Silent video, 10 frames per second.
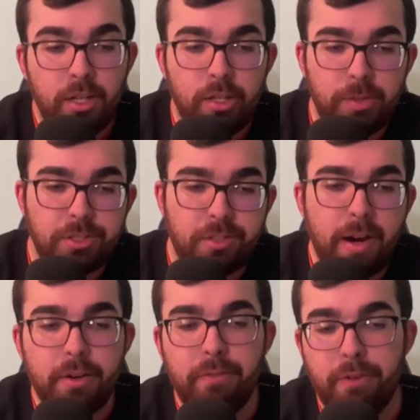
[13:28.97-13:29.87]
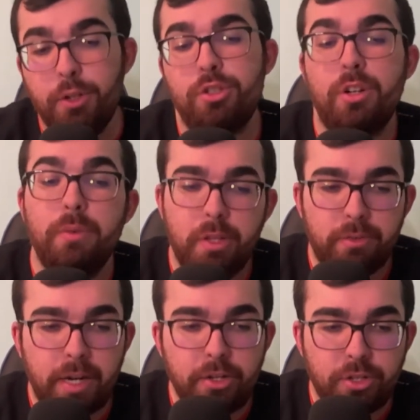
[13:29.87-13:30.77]
Chris Kreider, 1st star for the
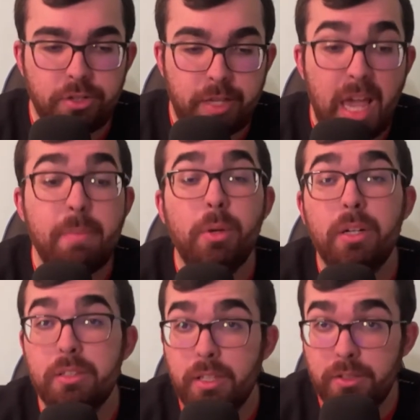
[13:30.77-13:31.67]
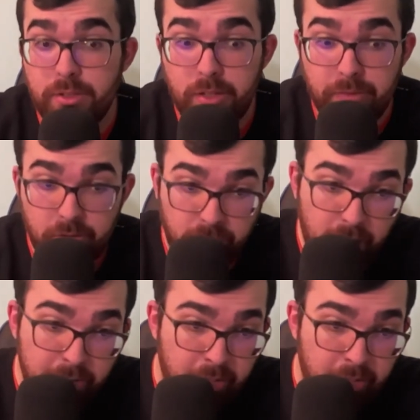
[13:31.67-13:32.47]
Rangers. Cam York, 2nd star for the Flyers.